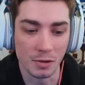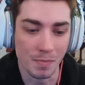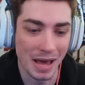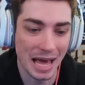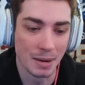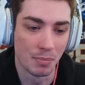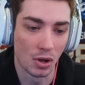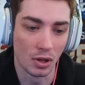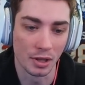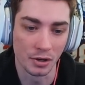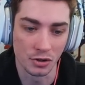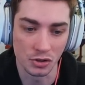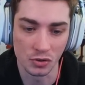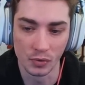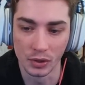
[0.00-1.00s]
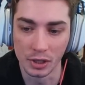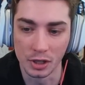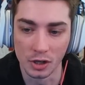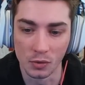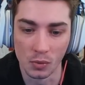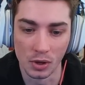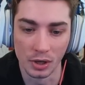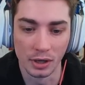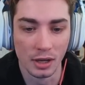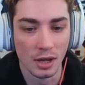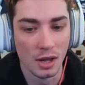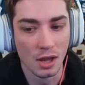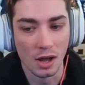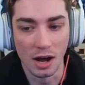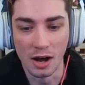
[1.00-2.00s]
Bad ball hitter is a really good one.
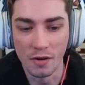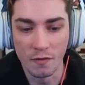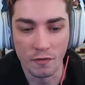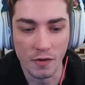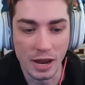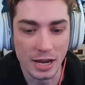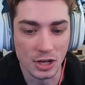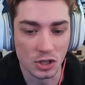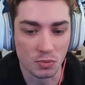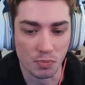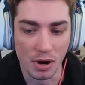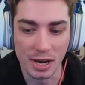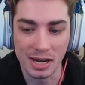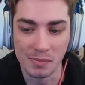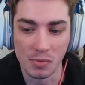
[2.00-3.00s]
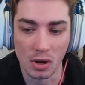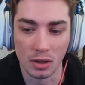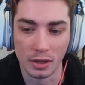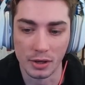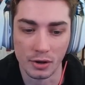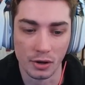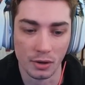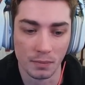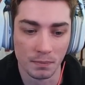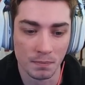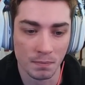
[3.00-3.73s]
Unfazed, breaking ball hitter.